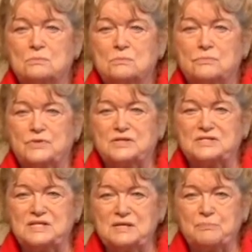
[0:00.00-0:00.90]
The
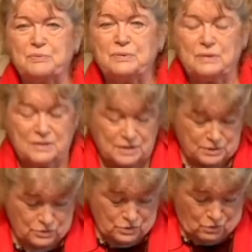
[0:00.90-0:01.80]
deep
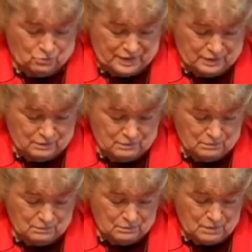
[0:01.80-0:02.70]
inner knowing.
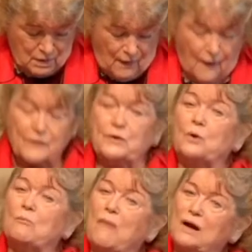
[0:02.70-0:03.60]
You know,
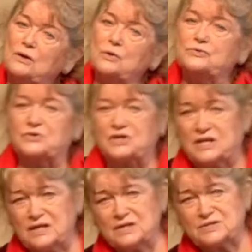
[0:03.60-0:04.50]
Martin Luther
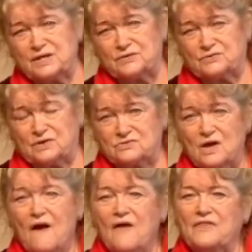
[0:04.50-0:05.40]
King tells us
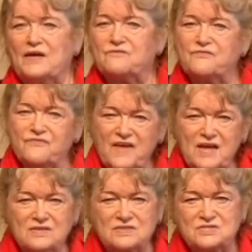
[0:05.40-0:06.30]
that
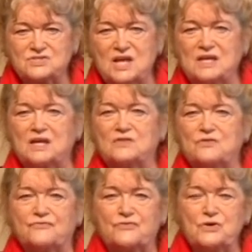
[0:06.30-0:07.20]
faith is taking the
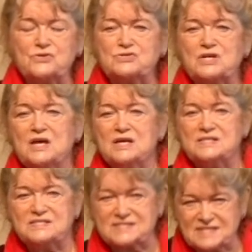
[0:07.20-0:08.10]
first
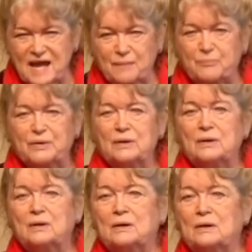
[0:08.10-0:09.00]
step
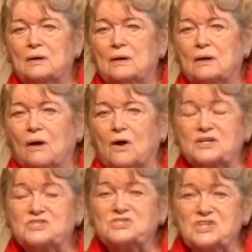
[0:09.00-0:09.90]
on a
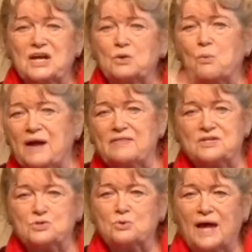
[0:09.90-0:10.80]
stairway
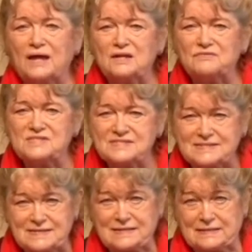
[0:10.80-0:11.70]
that you can't even
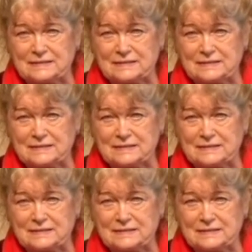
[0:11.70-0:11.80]
see.